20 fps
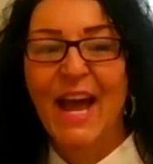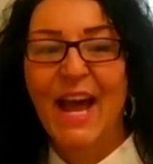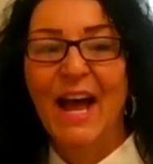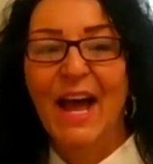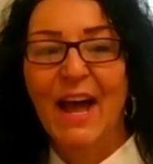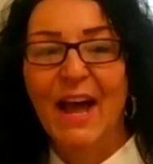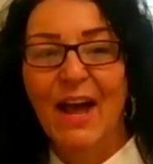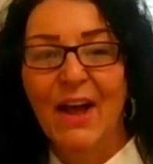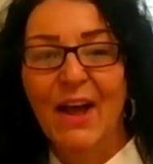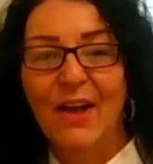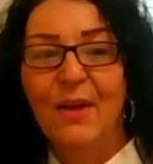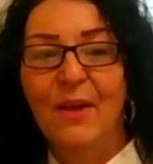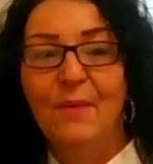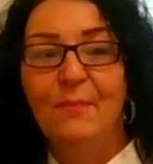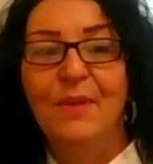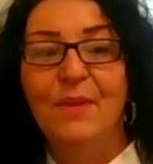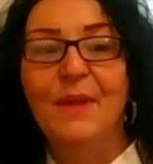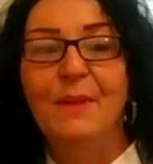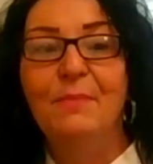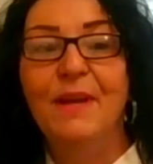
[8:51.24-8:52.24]

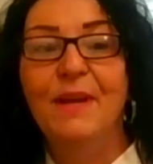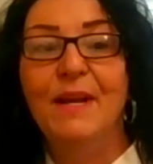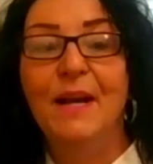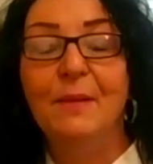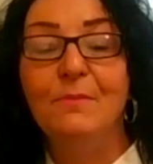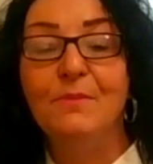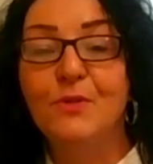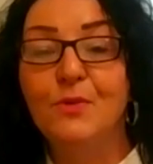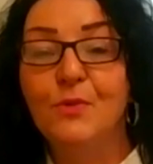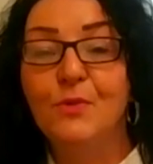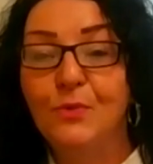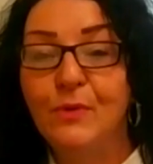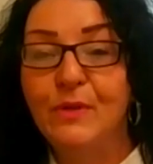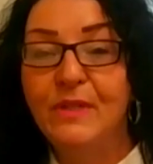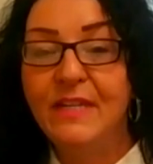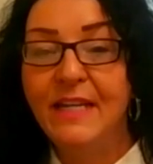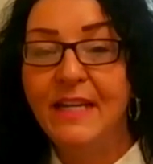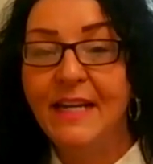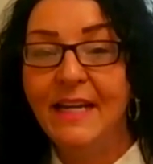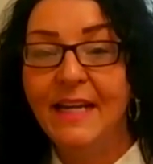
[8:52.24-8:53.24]
But they become so
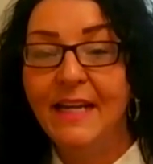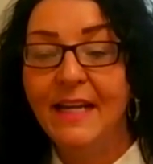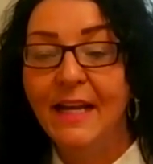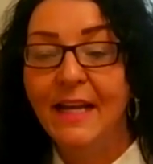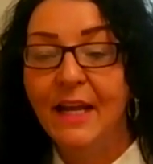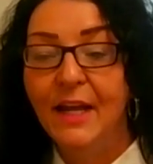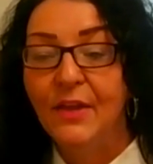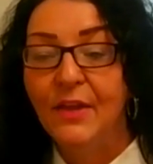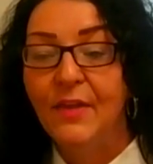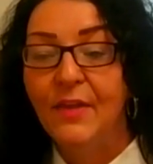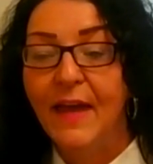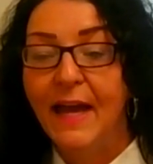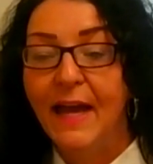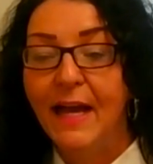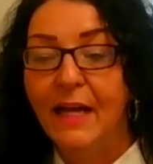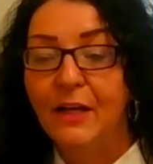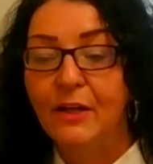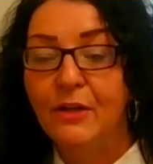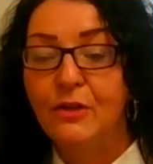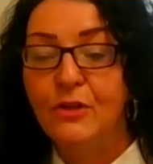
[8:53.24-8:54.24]
routine
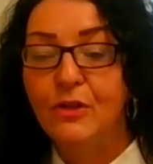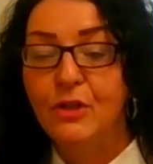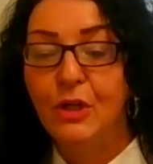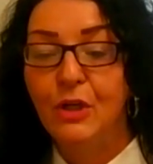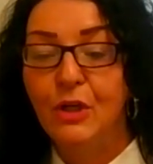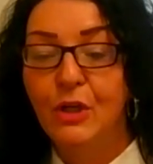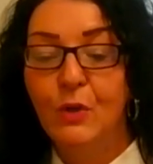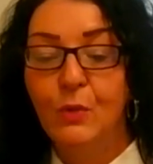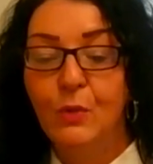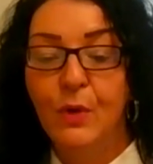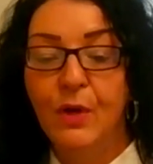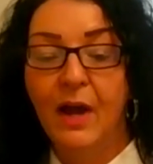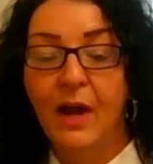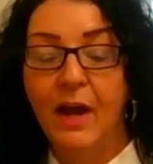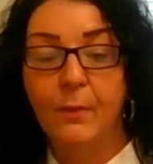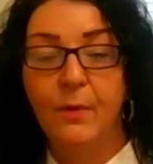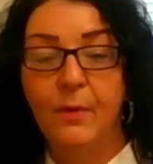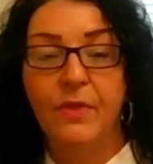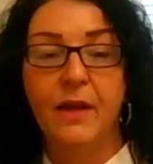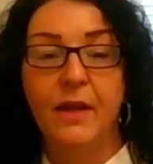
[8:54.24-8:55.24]
that to you and
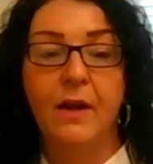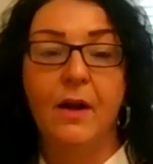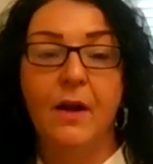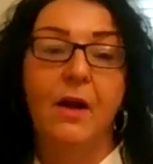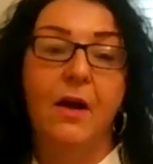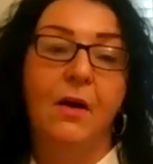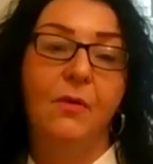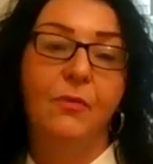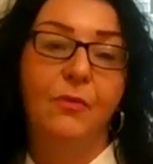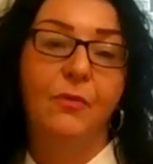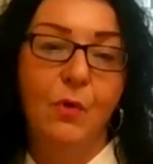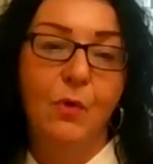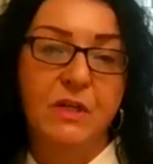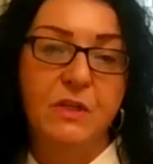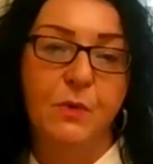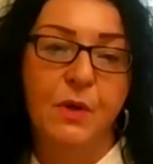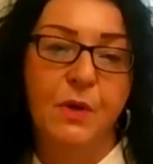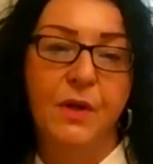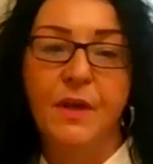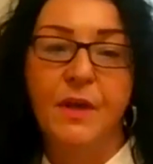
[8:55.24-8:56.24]
I, we think, oh, of
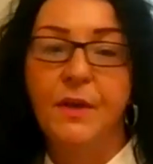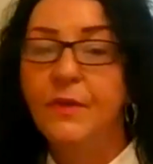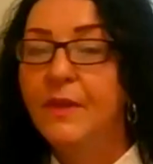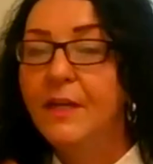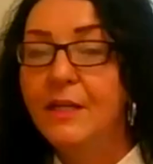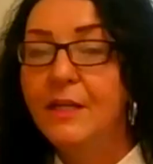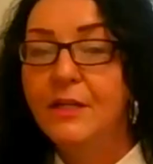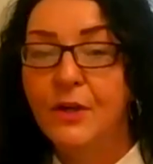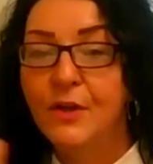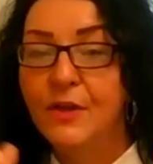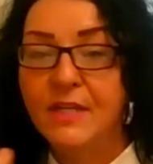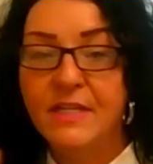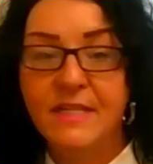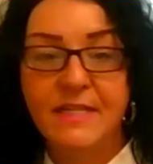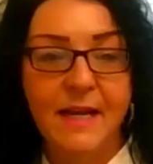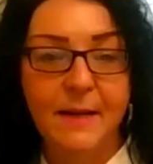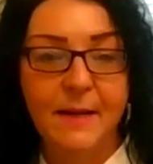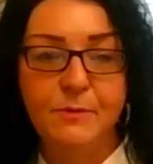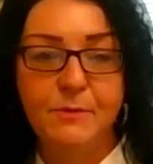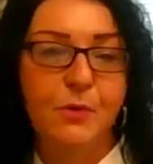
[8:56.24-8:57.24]
course, well, these are the
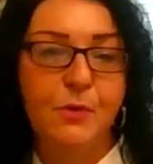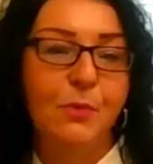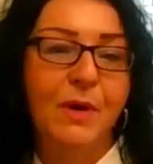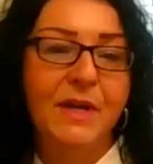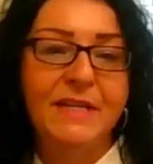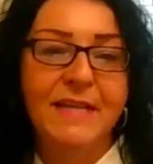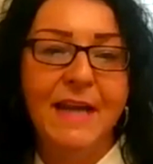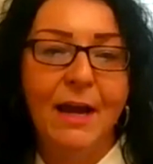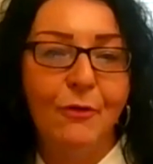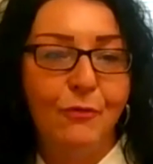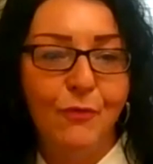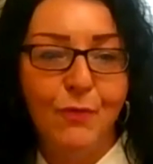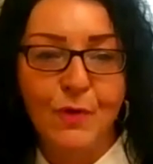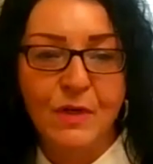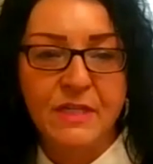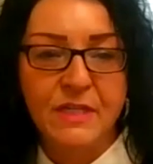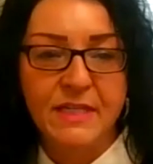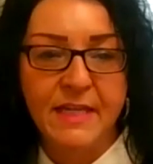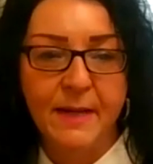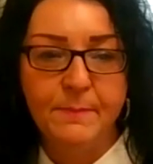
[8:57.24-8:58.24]
steps. We write down
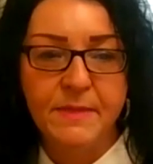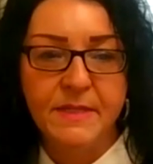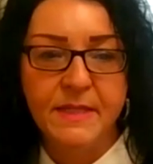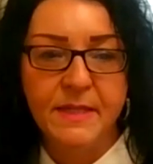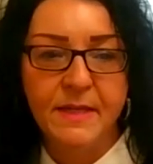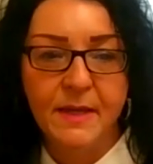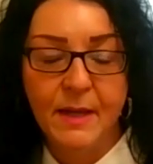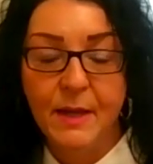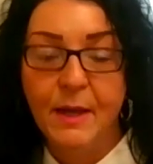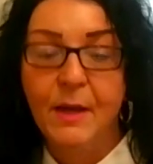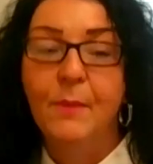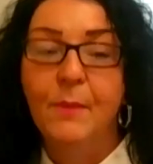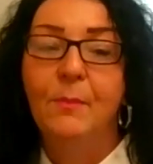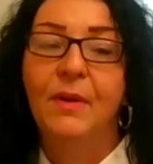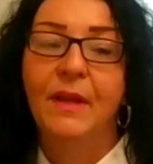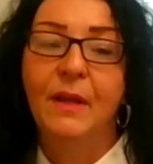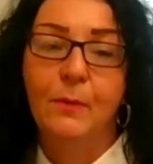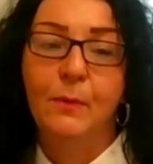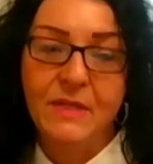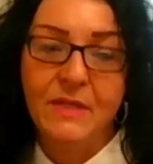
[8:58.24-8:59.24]
4 steps.
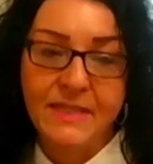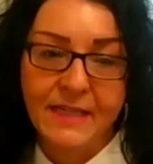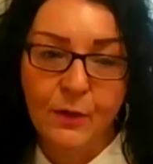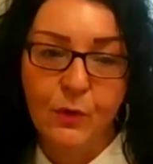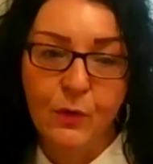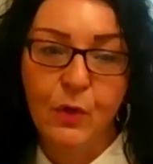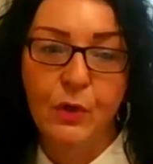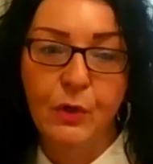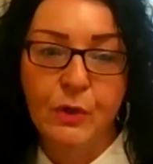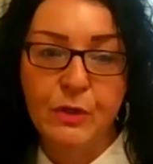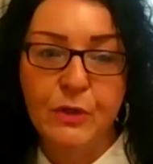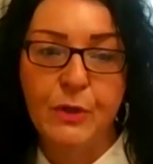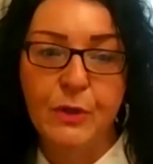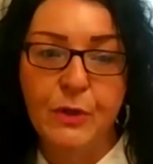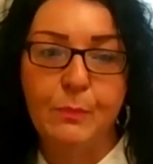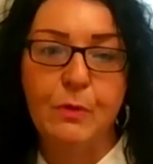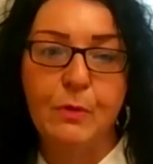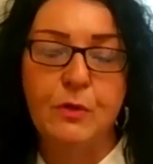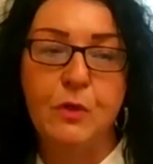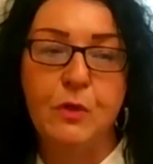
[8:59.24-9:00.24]
But like we said earlier, to the
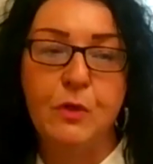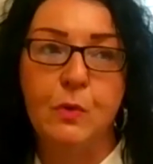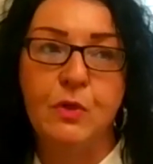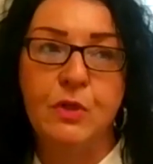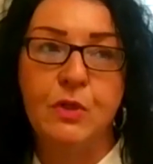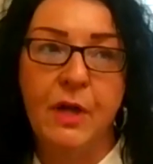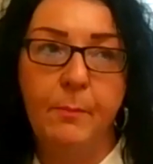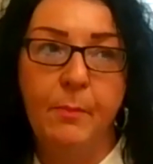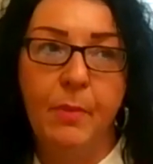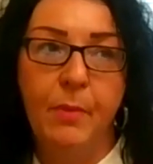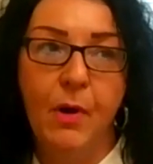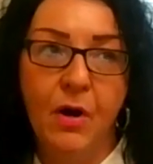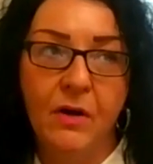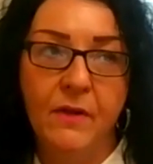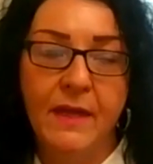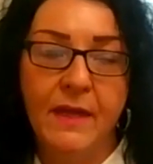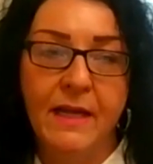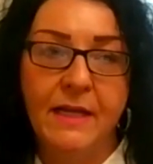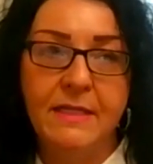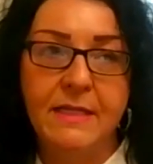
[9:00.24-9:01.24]
person who is not part
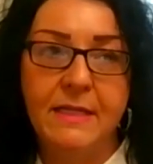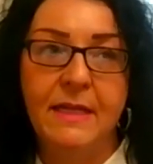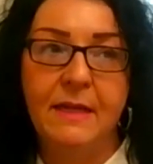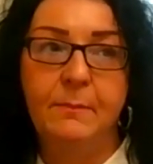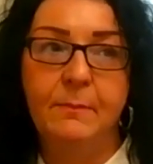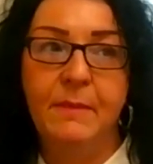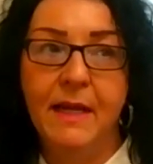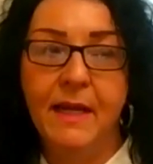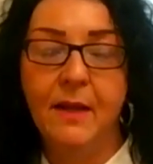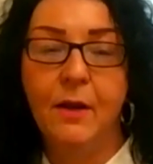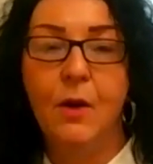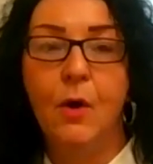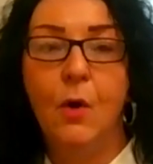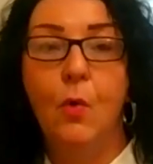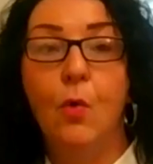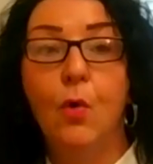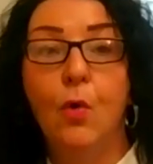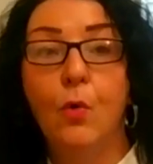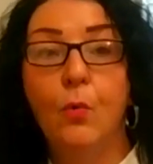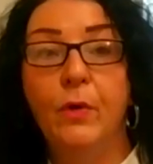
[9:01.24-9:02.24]
of that team yet,
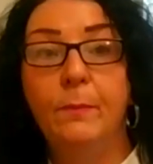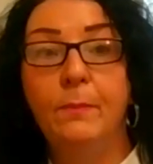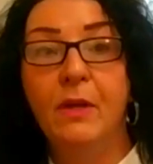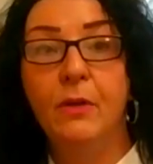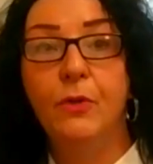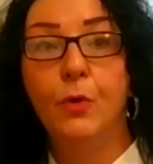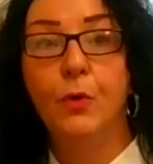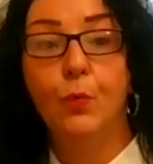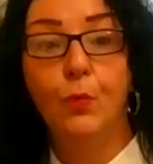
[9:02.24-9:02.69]
or would be the